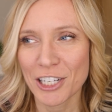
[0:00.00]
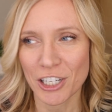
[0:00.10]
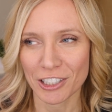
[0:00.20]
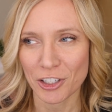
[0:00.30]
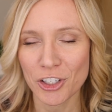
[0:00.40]

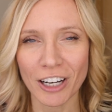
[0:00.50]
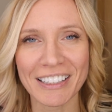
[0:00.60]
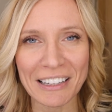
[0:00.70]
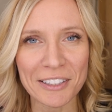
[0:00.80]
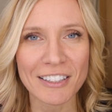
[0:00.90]
she had to shut
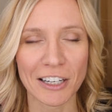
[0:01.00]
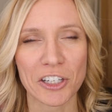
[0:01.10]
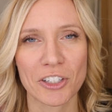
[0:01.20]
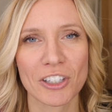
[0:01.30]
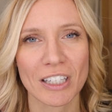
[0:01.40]
down the
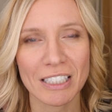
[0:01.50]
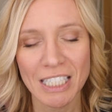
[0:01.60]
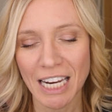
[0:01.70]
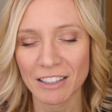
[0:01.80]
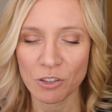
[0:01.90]
suction, she had to
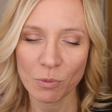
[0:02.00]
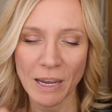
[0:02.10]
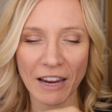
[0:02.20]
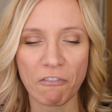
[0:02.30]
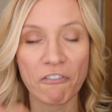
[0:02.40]
take the
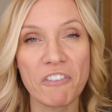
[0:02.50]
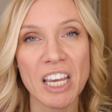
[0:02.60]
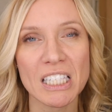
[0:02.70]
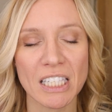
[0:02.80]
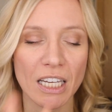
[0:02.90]
toupee,
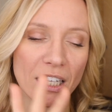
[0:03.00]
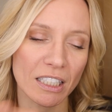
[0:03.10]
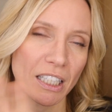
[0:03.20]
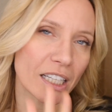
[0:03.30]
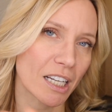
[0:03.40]
fix it,
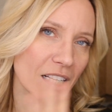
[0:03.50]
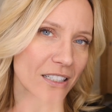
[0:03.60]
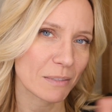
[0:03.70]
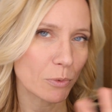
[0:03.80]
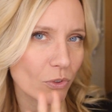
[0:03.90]
and like kind of
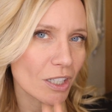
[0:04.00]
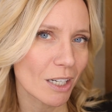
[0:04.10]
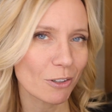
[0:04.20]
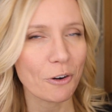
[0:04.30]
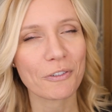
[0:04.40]
smooth it
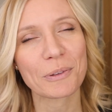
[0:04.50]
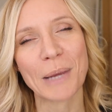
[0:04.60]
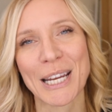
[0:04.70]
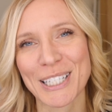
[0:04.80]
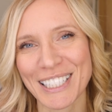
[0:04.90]
out over the
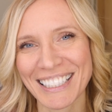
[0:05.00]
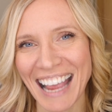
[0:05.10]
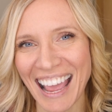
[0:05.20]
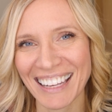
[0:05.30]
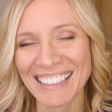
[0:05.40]
patient's
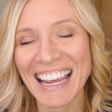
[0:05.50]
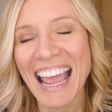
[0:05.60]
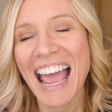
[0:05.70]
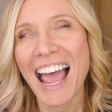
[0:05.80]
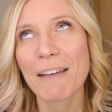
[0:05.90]
head.
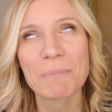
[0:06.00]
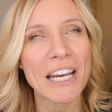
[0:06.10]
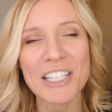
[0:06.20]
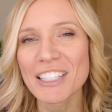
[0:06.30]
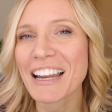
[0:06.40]

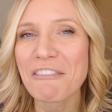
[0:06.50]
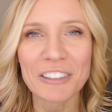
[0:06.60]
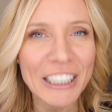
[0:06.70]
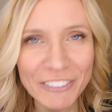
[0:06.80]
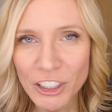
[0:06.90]
Patient never
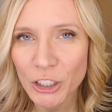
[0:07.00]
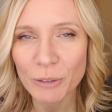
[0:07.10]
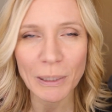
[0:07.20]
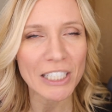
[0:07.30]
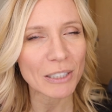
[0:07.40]
even
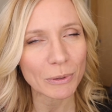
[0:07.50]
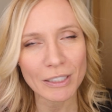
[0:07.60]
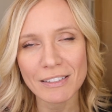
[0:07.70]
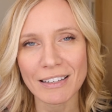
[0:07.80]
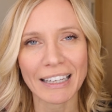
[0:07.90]
knew. Patient
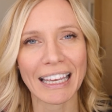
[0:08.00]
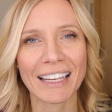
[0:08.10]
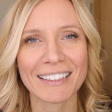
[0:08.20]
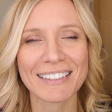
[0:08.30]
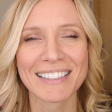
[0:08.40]
was,
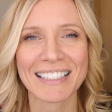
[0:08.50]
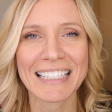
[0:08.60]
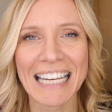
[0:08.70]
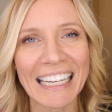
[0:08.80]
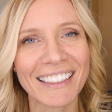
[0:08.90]
again,
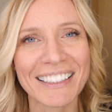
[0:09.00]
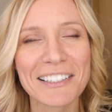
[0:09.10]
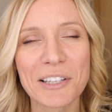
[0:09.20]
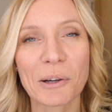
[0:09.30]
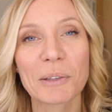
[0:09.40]
sedated,
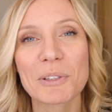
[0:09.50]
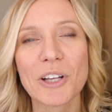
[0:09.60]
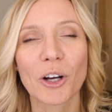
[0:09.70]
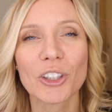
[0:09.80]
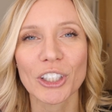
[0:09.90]
so it was
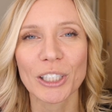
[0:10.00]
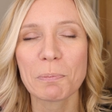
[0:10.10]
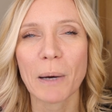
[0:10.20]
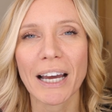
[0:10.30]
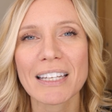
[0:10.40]
all good,
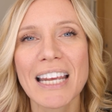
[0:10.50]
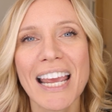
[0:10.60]
but